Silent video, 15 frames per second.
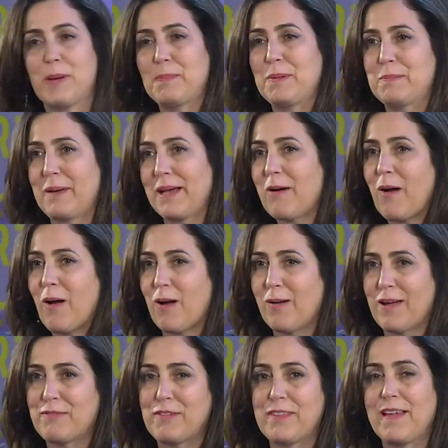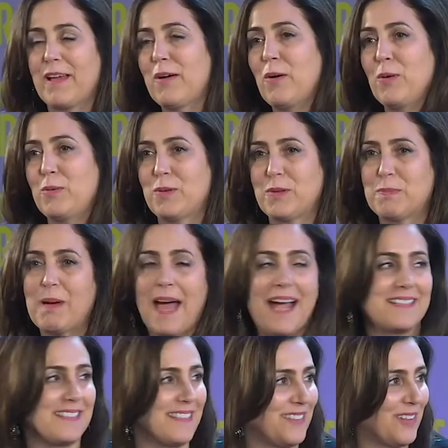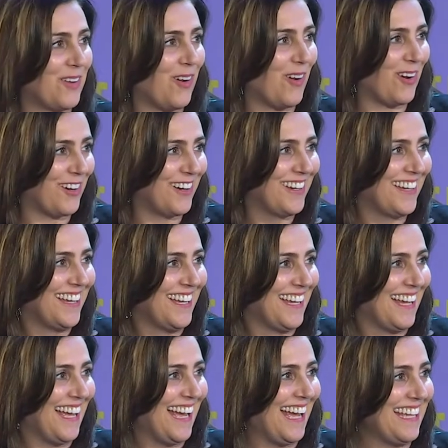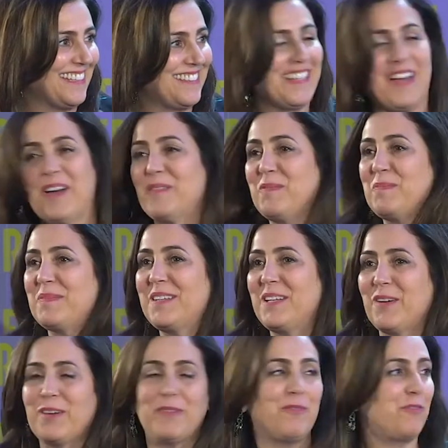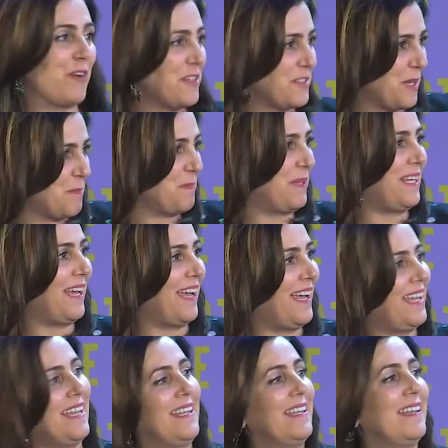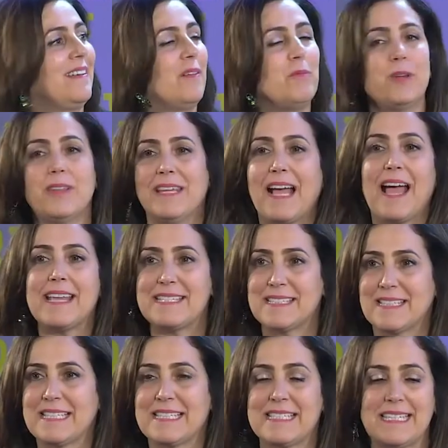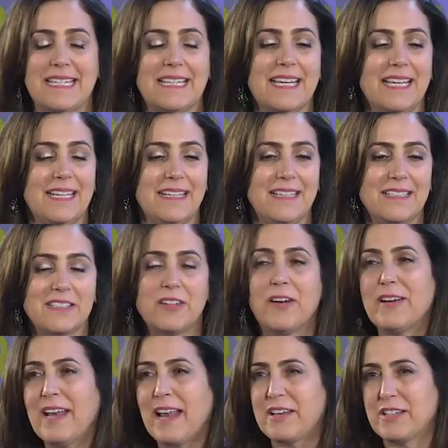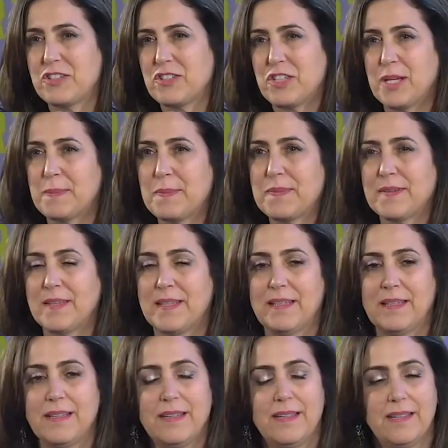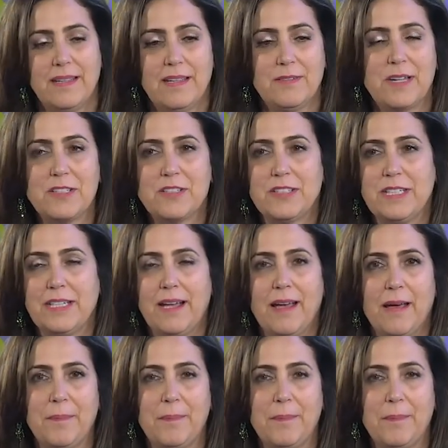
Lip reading: up in my car. Everything I owned was packed in the car. And, fresh MBA and really idealistic and started out in chips and eventually